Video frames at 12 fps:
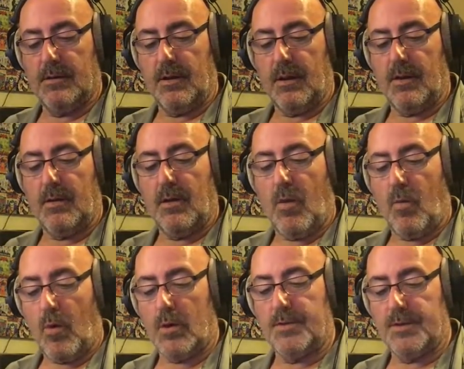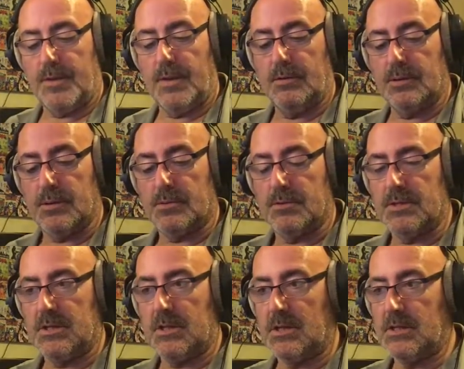not one of the news stories
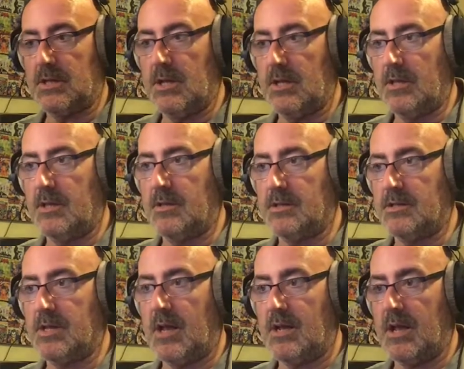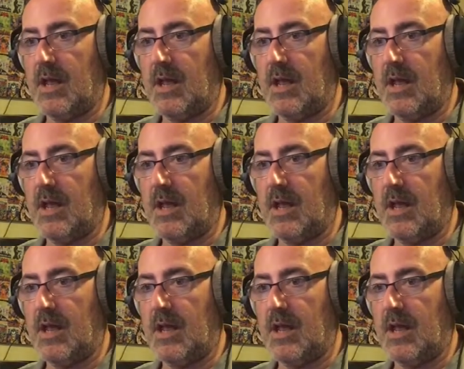did I see anything that said,